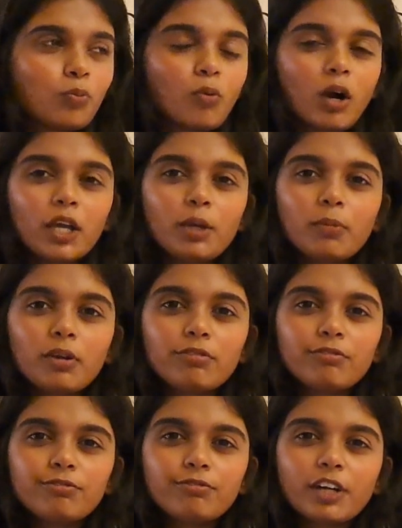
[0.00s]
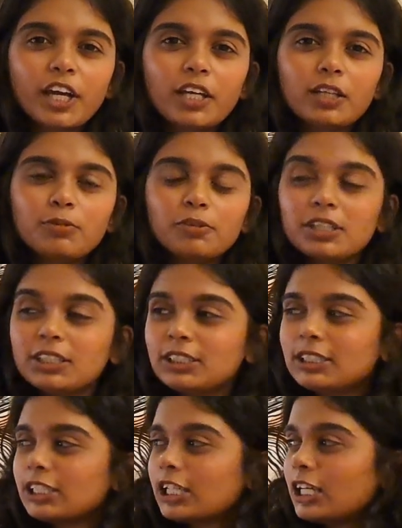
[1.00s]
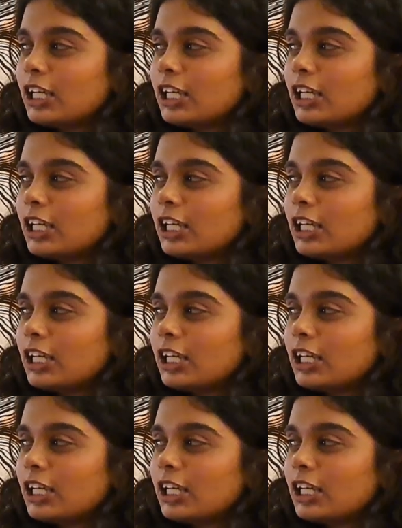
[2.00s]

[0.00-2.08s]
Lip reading: why am I forgetting words?